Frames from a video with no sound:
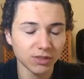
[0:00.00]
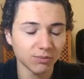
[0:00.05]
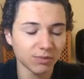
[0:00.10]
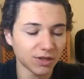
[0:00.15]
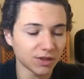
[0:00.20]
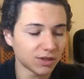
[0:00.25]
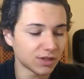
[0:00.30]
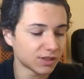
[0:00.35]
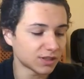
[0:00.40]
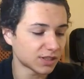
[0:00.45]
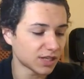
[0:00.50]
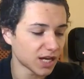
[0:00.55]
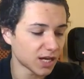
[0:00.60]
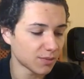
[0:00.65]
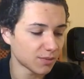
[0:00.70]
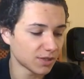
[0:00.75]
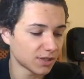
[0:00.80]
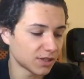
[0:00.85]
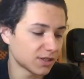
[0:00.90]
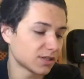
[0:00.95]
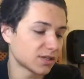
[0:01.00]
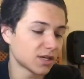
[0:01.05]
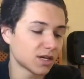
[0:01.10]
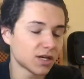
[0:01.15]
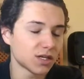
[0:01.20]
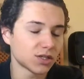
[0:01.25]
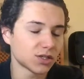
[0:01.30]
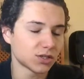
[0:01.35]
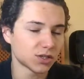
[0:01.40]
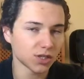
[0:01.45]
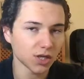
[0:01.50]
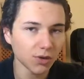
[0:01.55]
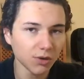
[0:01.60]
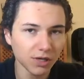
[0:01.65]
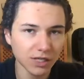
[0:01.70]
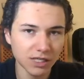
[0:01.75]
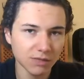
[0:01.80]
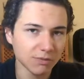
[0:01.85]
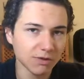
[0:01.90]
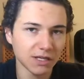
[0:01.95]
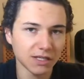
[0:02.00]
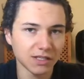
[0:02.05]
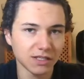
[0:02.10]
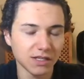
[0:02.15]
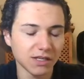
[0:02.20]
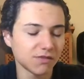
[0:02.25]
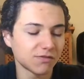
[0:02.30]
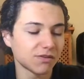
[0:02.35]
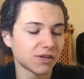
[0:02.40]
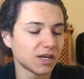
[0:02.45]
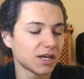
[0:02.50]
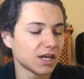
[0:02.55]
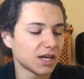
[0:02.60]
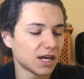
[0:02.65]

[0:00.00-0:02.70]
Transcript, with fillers: but this game is so expensive